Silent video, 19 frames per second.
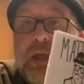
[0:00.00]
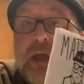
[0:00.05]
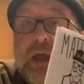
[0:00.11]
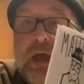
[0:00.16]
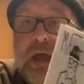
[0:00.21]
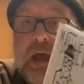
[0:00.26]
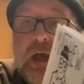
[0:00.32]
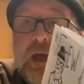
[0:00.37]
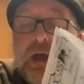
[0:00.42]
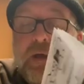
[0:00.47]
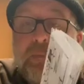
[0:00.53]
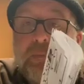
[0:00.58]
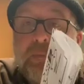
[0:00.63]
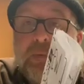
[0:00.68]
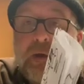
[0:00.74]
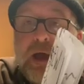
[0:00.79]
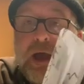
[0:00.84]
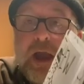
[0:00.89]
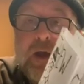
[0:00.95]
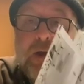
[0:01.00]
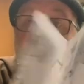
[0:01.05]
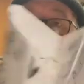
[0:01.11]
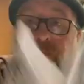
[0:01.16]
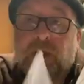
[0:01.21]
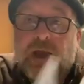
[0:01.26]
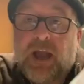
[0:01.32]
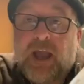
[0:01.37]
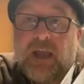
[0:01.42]
I hope
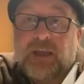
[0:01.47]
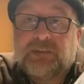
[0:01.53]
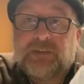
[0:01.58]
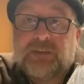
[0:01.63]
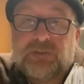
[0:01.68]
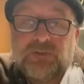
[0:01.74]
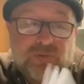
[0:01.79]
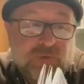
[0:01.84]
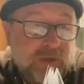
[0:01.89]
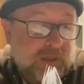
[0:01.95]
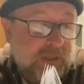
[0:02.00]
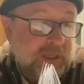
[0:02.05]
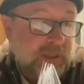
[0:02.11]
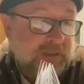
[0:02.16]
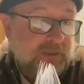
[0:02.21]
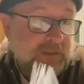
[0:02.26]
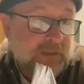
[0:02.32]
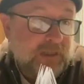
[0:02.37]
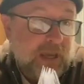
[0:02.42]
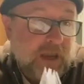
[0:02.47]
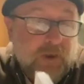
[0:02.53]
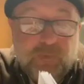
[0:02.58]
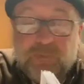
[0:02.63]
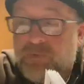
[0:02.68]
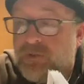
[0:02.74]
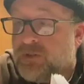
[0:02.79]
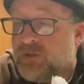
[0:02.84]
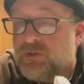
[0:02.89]
you guys enjoyed this. I
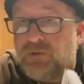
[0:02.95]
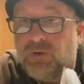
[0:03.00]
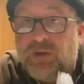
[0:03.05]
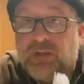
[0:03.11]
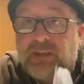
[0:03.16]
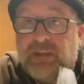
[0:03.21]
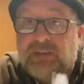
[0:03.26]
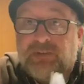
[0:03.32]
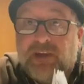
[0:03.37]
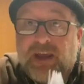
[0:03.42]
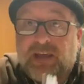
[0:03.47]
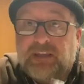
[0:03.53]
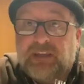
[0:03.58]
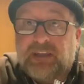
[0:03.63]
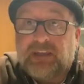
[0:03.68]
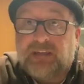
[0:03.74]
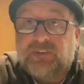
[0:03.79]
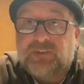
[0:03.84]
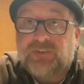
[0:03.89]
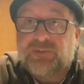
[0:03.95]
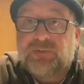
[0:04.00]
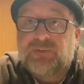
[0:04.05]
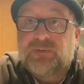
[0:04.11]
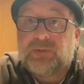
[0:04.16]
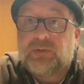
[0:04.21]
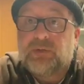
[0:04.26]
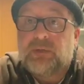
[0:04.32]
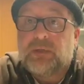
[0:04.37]
hope you enjoyed these ideas
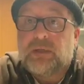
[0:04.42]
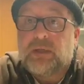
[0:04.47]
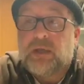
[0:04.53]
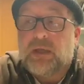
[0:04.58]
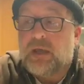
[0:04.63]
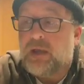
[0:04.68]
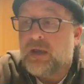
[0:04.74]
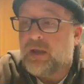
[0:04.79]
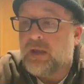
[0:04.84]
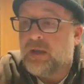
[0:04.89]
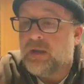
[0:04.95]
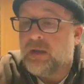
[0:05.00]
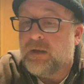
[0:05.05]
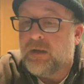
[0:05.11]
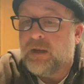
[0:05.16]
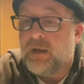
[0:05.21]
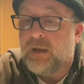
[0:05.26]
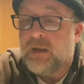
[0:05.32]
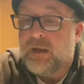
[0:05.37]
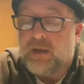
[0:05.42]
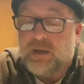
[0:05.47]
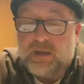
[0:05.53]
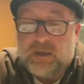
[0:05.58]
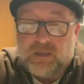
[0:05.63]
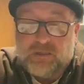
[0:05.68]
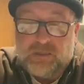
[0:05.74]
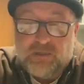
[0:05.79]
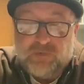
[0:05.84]
on
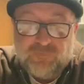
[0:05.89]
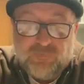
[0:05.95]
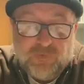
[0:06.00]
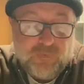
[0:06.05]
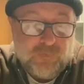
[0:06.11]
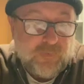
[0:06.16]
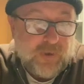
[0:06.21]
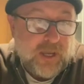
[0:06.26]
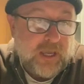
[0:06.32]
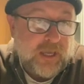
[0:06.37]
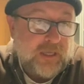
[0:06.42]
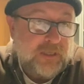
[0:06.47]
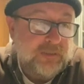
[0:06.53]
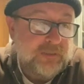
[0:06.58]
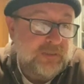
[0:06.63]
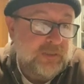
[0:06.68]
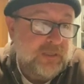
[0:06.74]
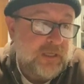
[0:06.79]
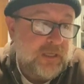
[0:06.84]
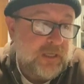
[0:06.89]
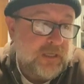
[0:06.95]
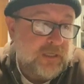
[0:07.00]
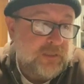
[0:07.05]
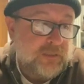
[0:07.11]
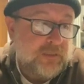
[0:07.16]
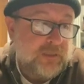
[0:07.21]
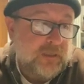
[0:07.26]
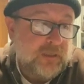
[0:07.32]
different ways
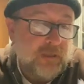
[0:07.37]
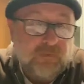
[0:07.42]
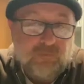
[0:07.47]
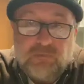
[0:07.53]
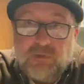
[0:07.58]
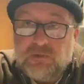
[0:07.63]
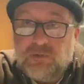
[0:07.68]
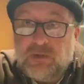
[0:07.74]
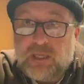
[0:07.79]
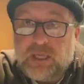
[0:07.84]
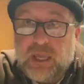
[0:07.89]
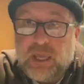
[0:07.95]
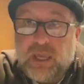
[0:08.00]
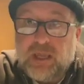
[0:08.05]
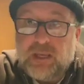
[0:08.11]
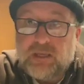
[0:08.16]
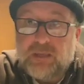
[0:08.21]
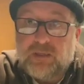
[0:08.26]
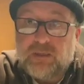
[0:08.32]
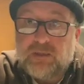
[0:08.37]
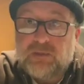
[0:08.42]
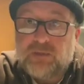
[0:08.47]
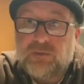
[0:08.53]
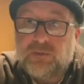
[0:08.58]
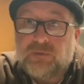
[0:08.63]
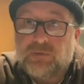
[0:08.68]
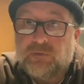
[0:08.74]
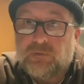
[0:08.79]
to communicate
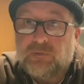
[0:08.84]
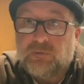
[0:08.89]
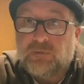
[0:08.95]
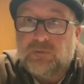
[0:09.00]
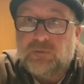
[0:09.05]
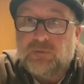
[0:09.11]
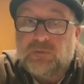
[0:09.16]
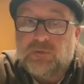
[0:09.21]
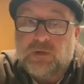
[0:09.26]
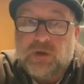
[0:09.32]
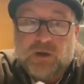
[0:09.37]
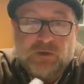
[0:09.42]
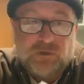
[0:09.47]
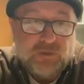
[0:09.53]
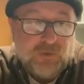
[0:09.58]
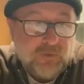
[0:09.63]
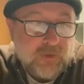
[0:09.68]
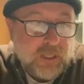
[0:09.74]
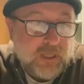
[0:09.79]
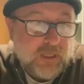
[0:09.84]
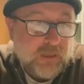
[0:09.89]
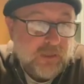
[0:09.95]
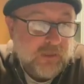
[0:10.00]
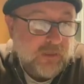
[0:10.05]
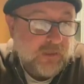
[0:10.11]
through cartooning.